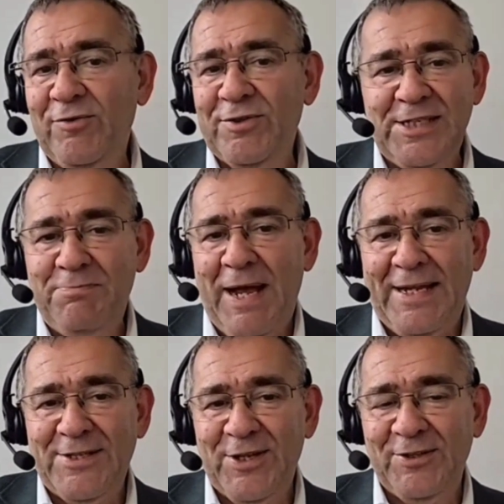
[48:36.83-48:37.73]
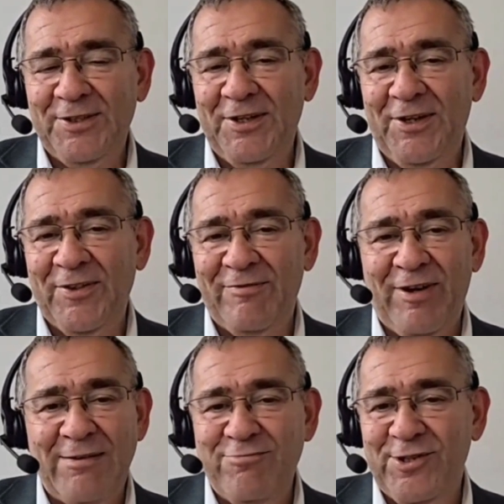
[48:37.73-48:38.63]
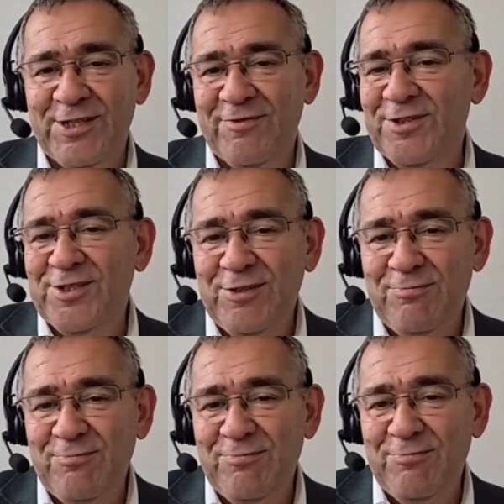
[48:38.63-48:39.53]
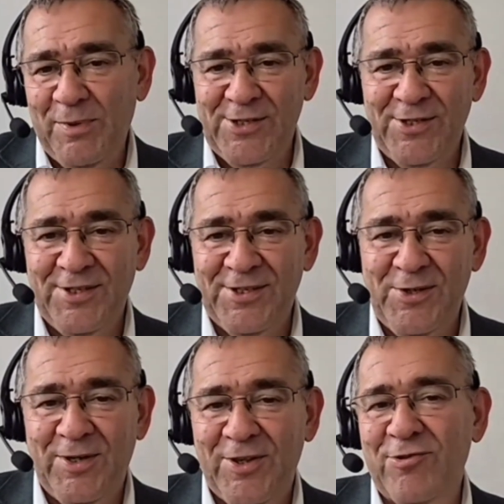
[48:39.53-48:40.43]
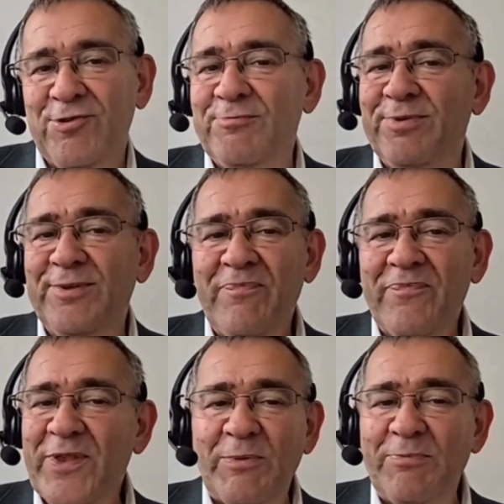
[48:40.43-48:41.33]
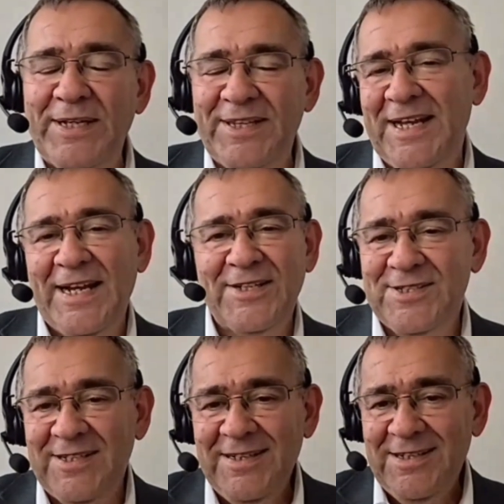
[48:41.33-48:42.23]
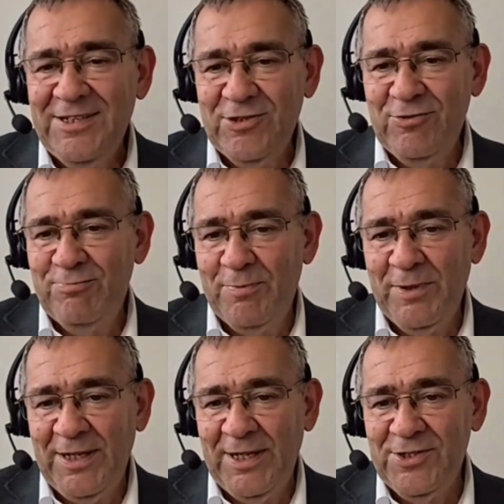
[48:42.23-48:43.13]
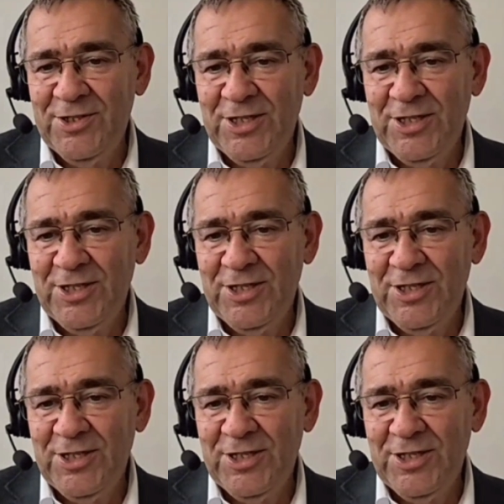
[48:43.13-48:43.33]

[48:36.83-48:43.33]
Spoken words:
It obviously depends on the vibrance of the student population, and you are the group who will be the next student population.